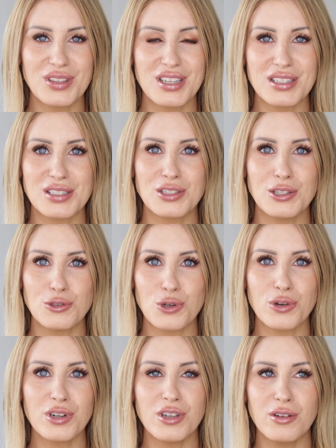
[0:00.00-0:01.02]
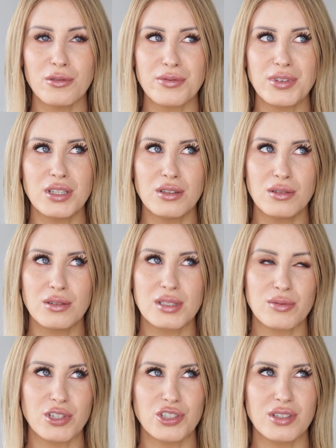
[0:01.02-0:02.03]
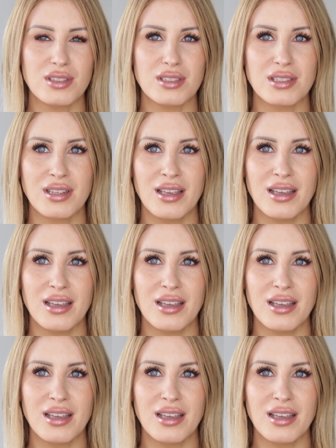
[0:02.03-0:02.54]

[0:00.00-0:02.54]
this tutorial, review, swatches,